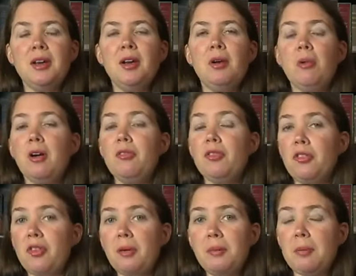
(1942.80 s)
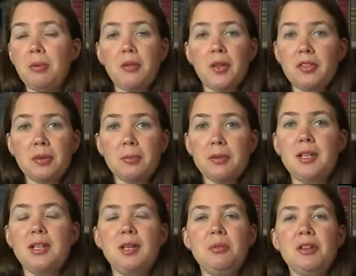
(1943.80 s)
Well, for some people, that's
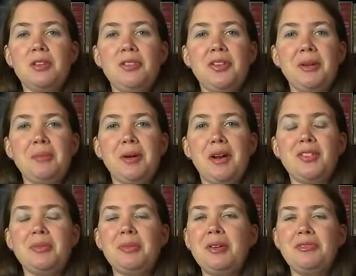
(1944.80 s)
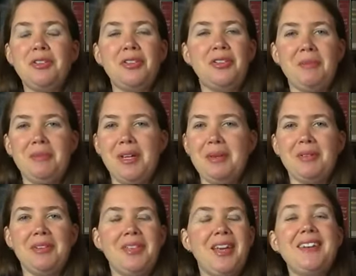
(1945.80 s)
completely realistic and possible. And for some people,
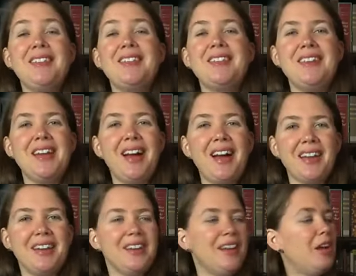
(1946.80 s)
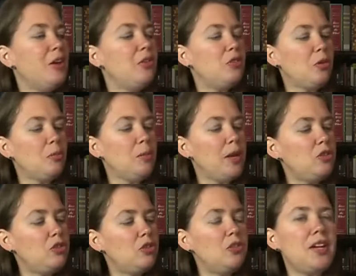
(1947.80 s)
that is not. So make
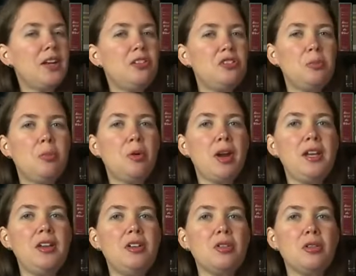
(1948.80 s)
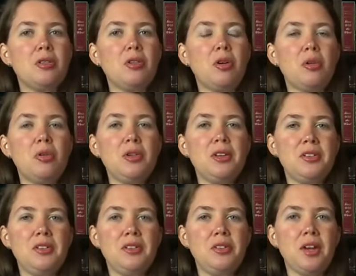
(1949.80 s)
sure that as you break your goal into
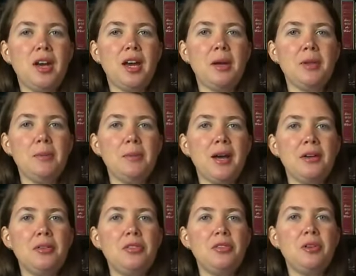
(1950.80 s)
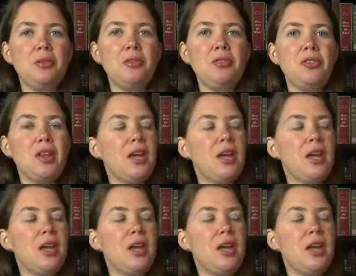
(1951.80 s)
these timely milestones,